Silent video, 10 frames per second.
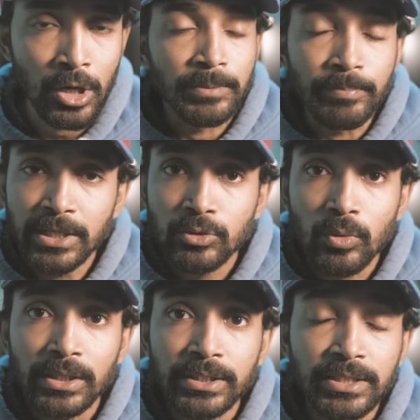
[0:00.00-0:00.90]
The build
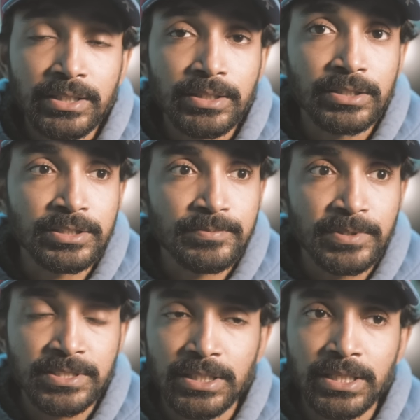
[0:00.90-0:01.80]
quality,
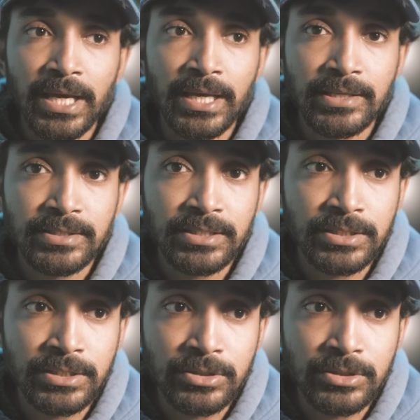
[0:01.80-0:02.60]
especially as it